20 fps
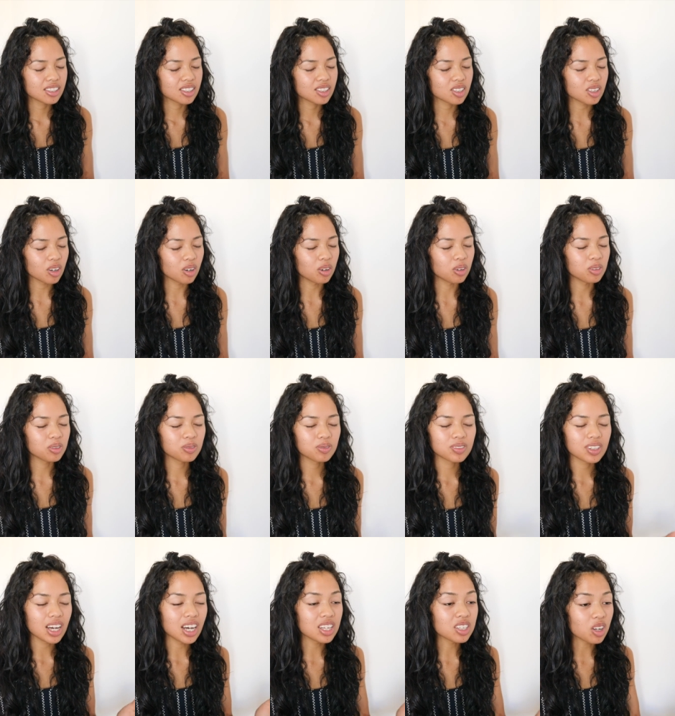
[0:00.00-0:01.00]
So,
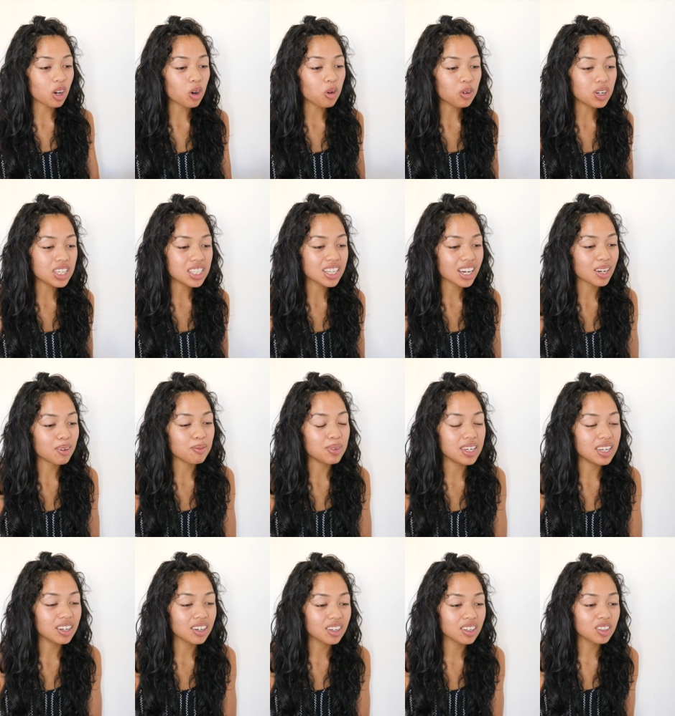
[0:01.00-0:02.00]
as always, I'm
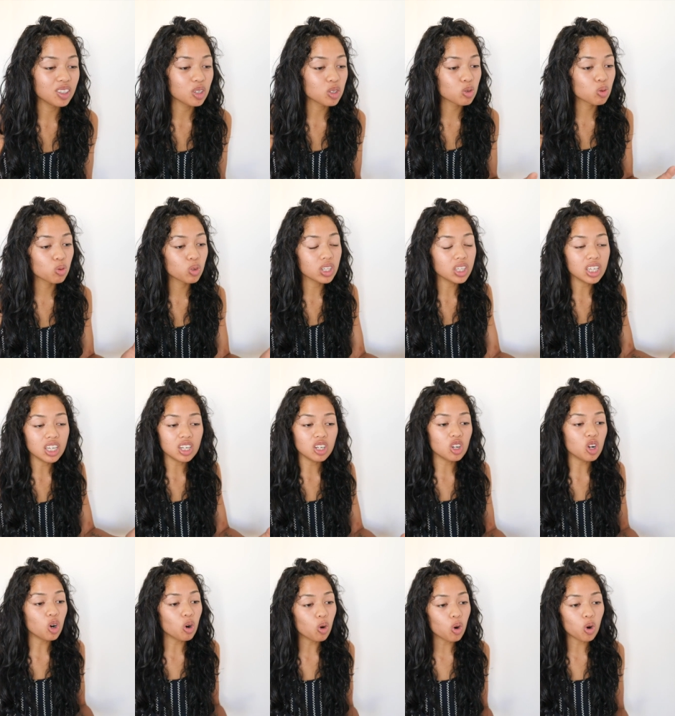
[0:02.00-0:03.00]
here. There's really
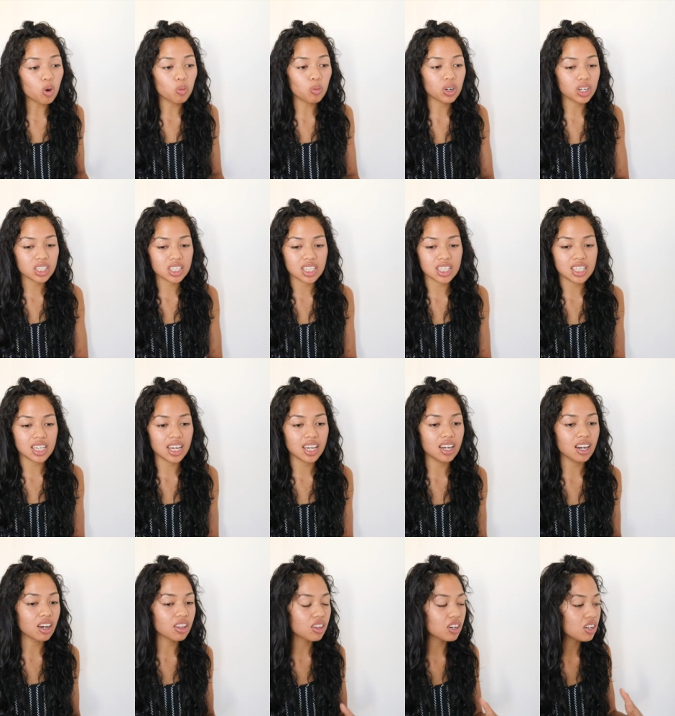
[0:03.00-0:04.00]
no homework
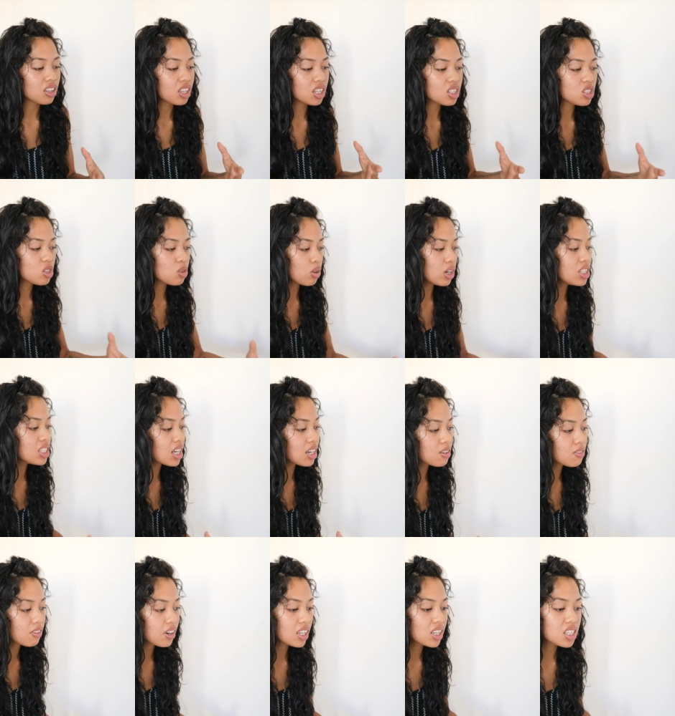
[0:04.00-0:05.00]
today other than to
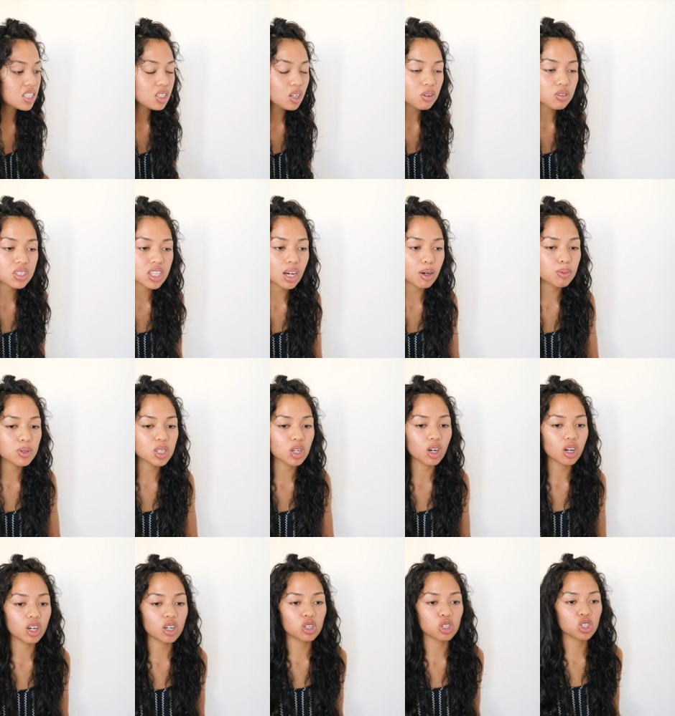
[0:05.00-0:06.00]
identify the
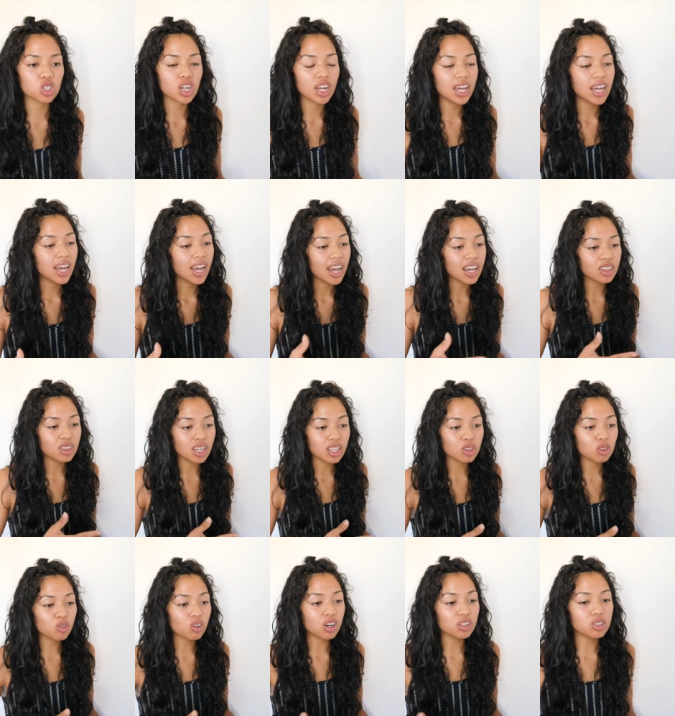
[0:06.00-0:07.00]
self-sabotage, and
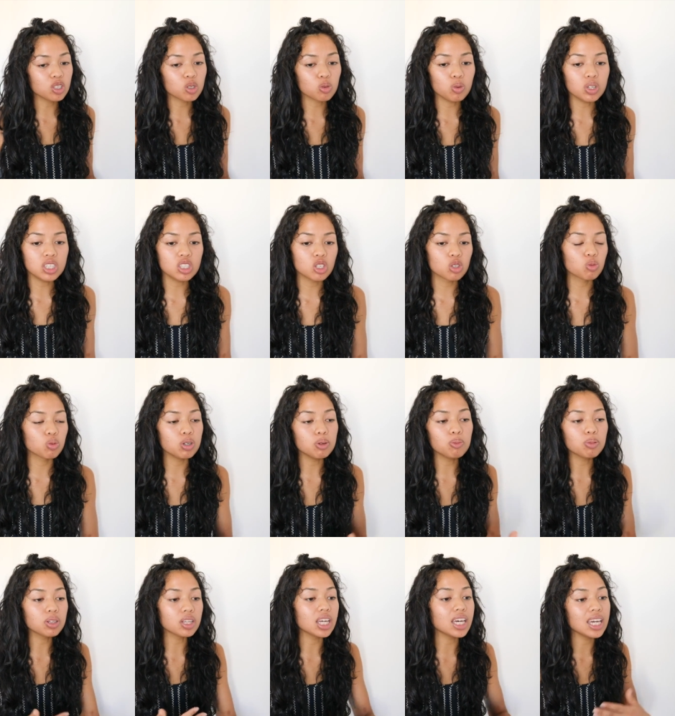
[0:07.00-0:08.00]
then throughout this week, just
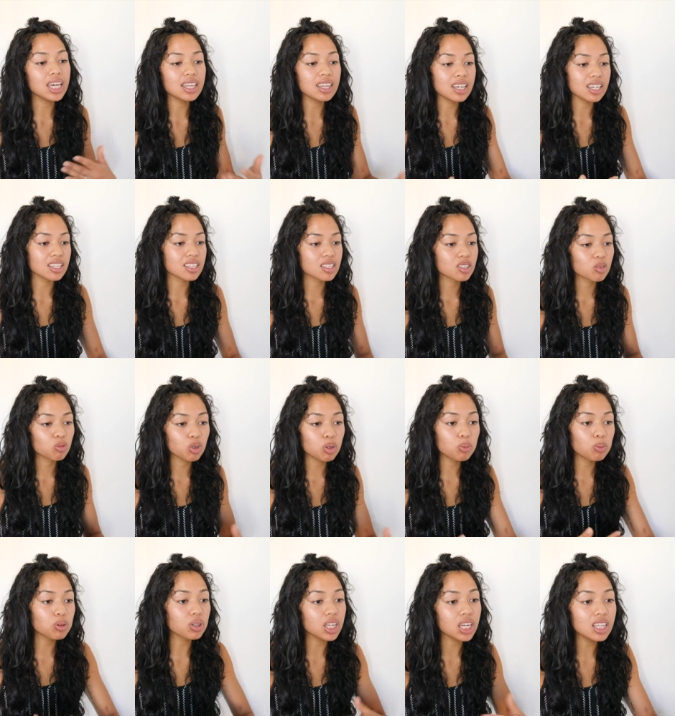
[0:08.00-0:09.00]
replay this.
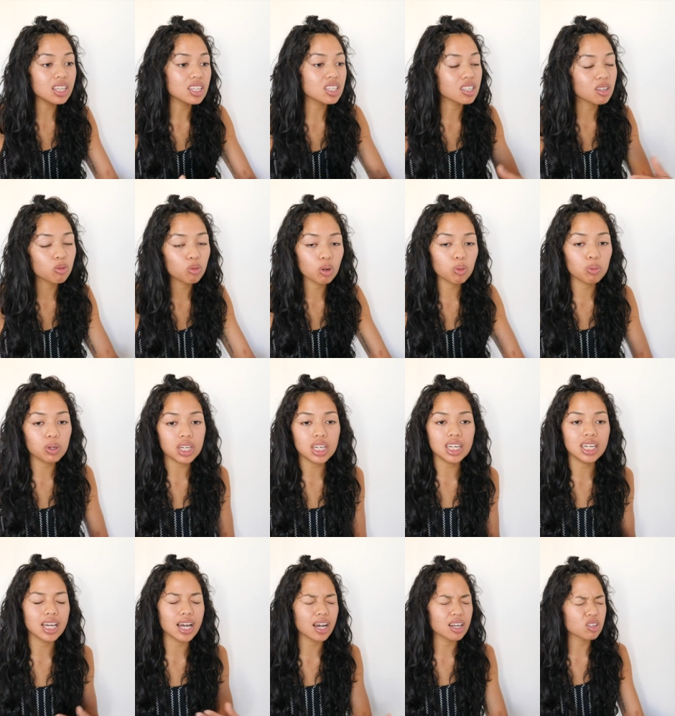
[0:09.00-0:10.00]
Replay this and
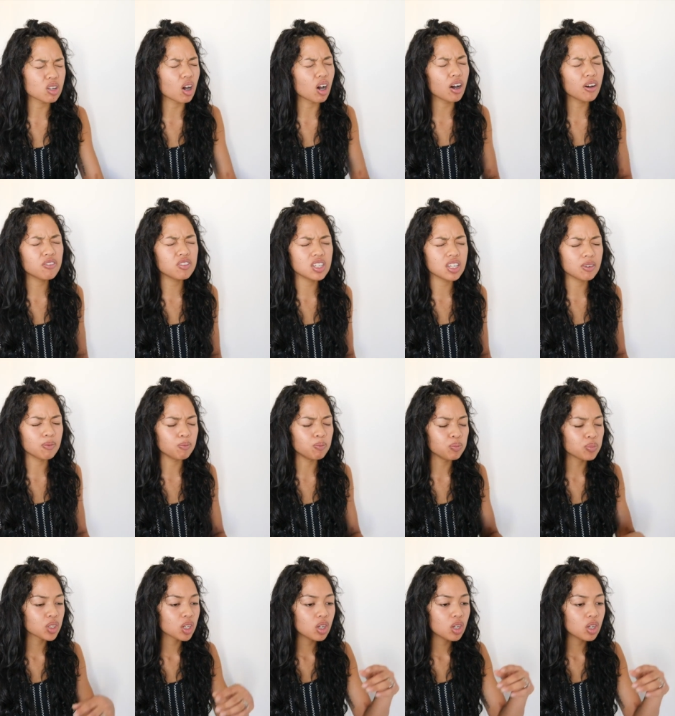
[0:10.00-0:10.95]
repeat it as often.